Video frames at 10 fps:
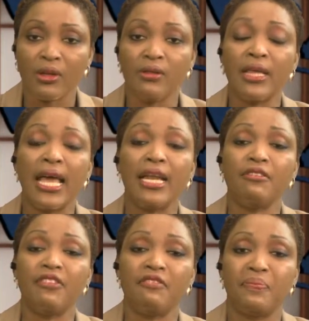The
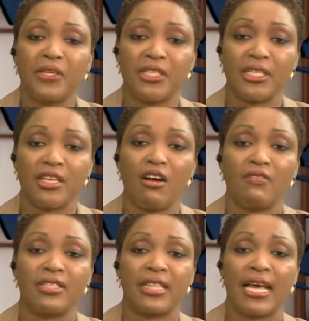NFF budget
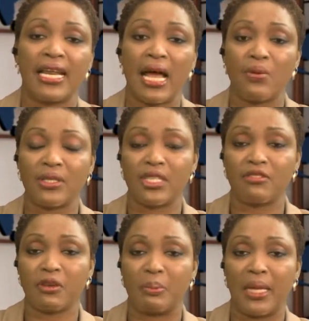covers the
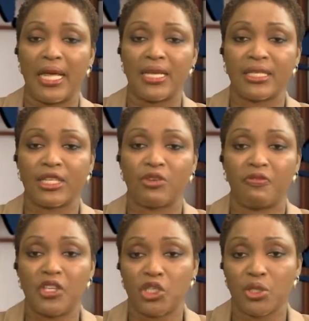allowances for players and
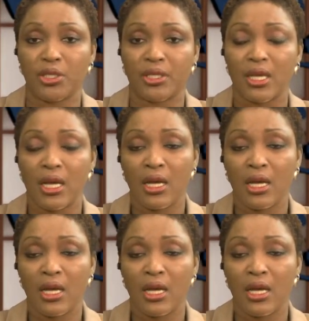officials,